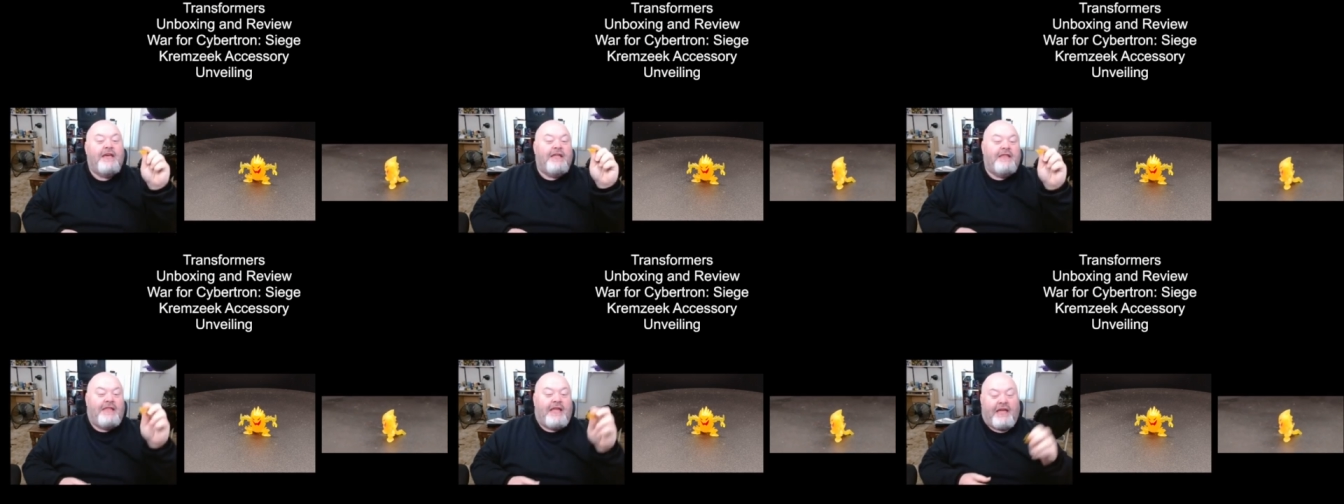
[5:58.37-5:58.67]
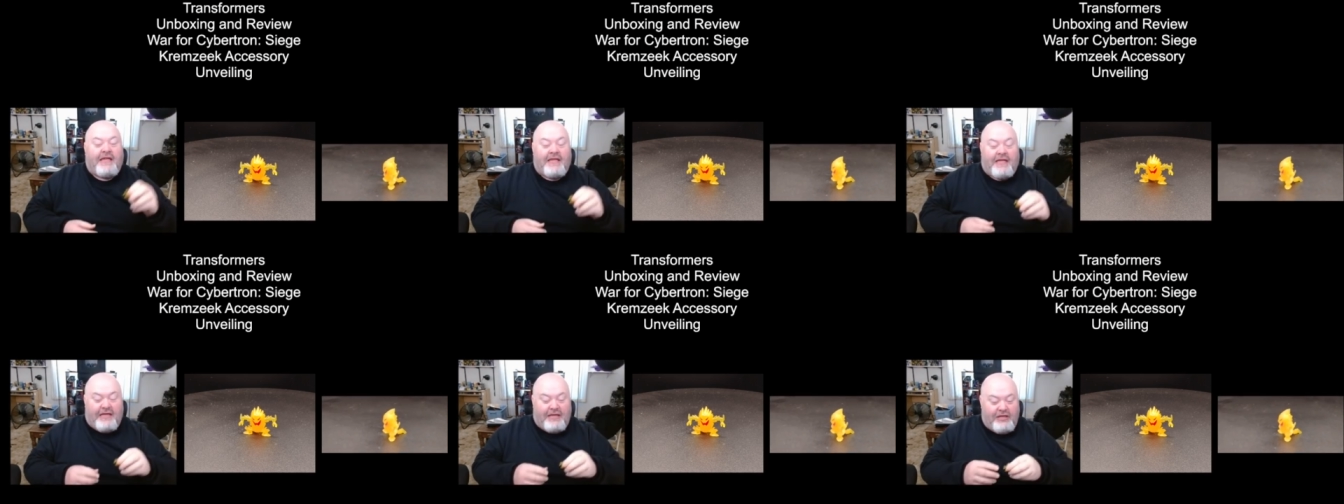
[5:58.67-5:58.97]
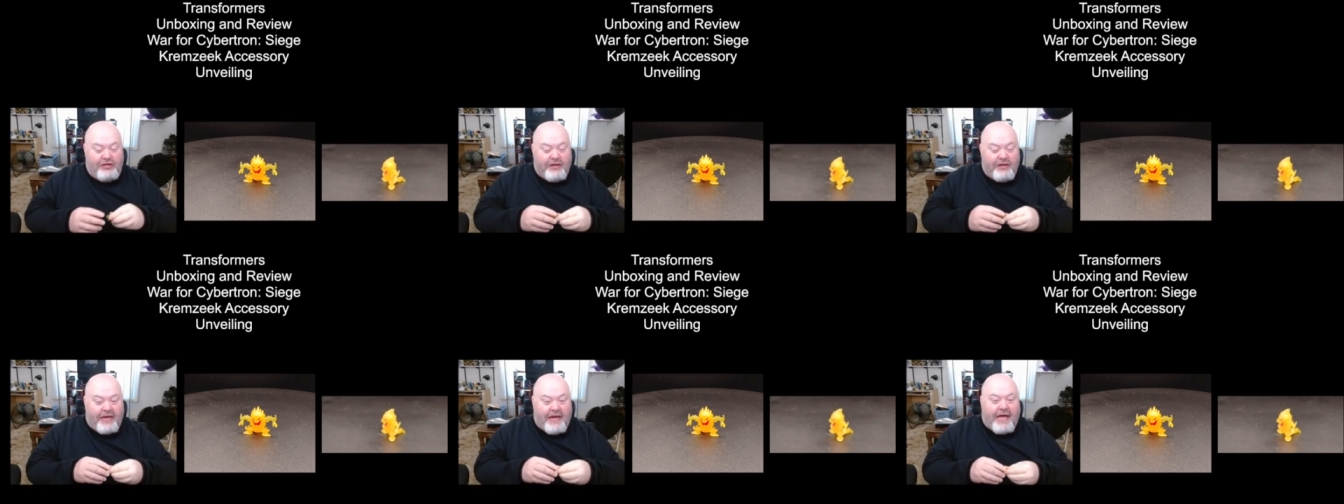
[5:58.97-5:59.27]
that can,
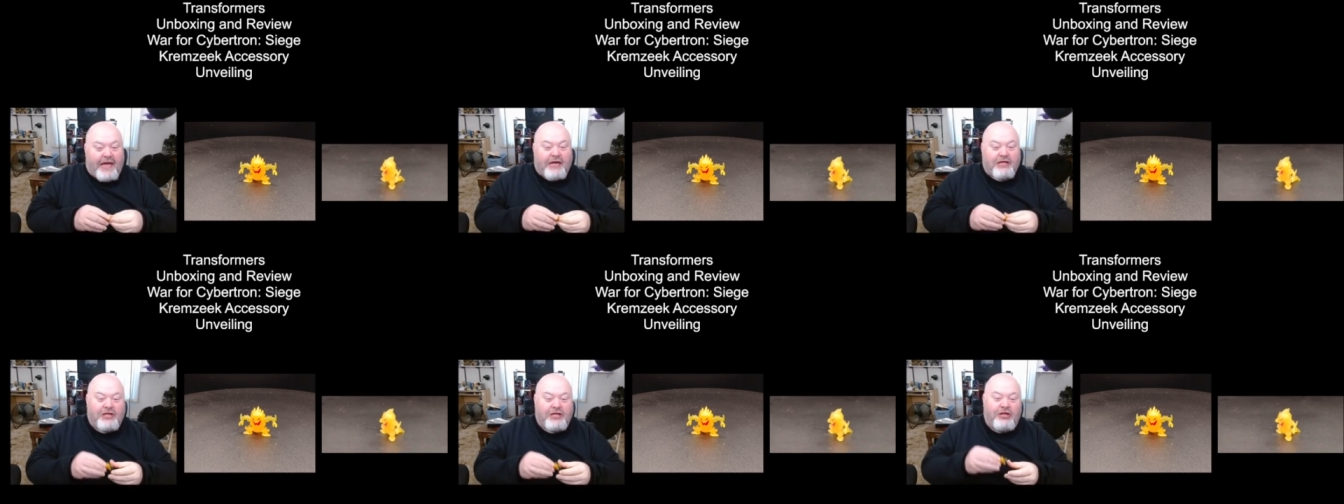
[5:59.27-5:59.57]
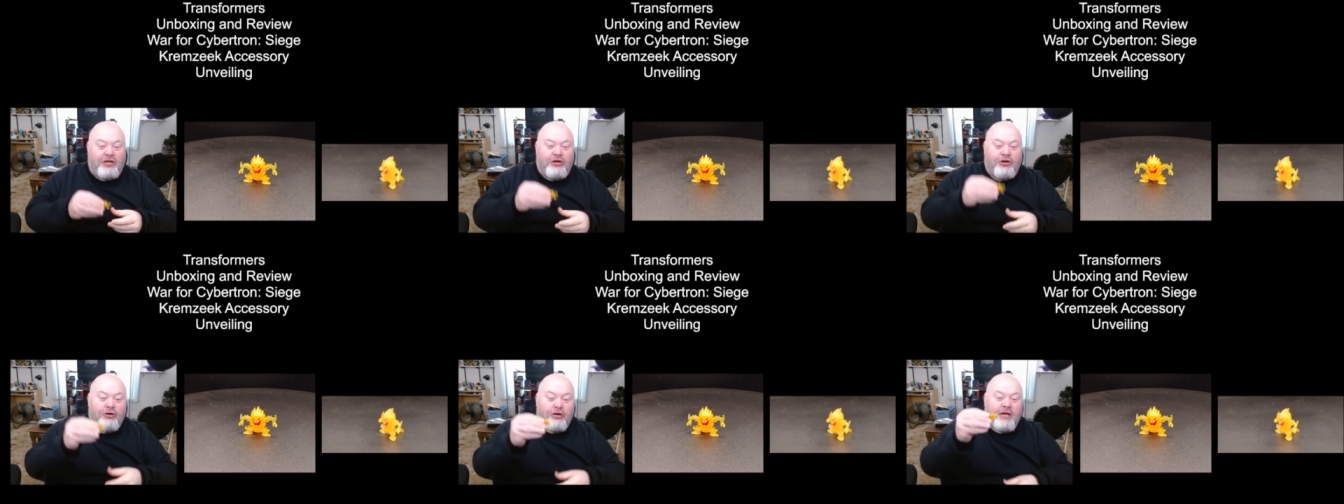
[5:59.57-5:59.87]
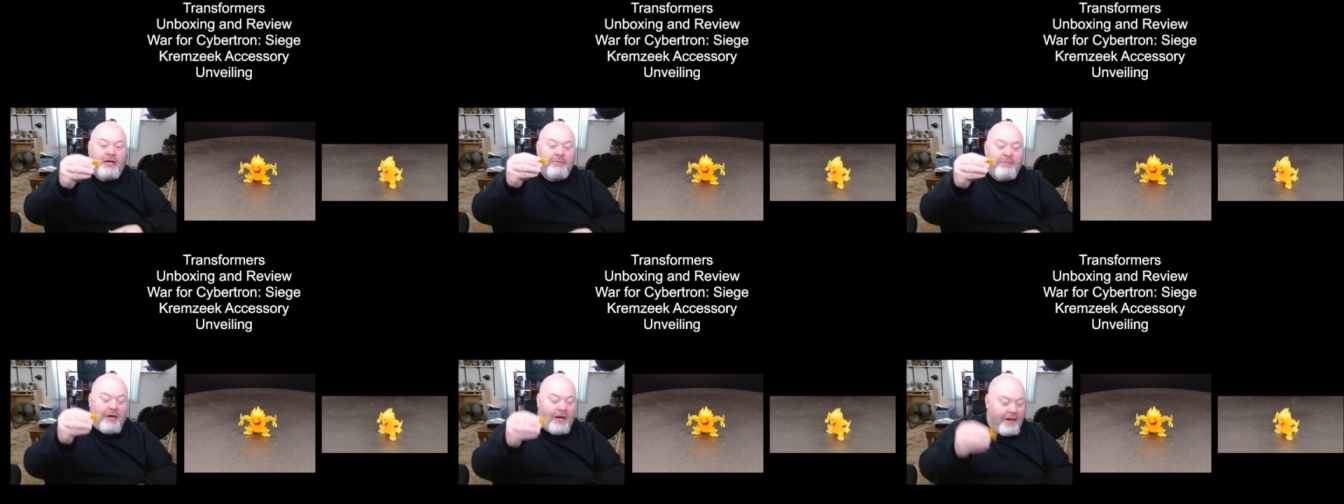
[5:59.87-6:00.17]
you can actually hook
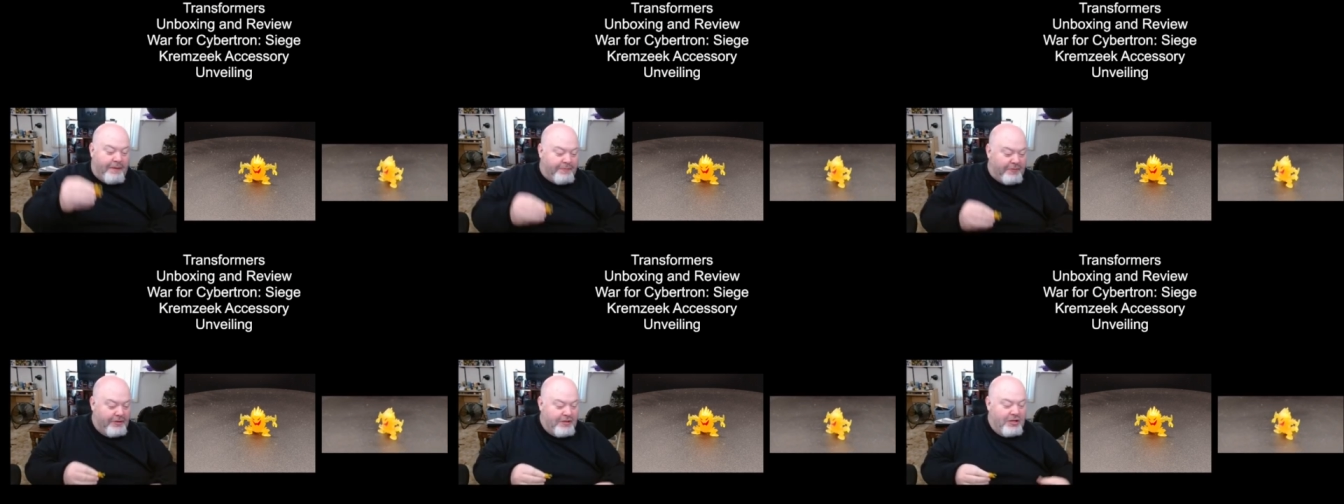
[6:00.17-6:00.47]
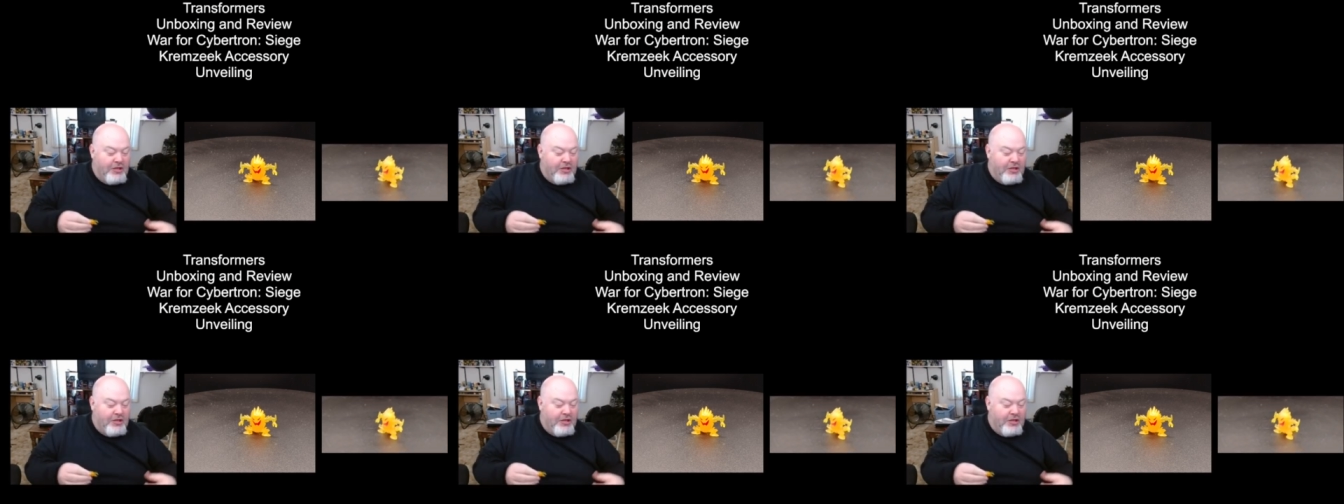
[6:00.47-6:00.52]
him up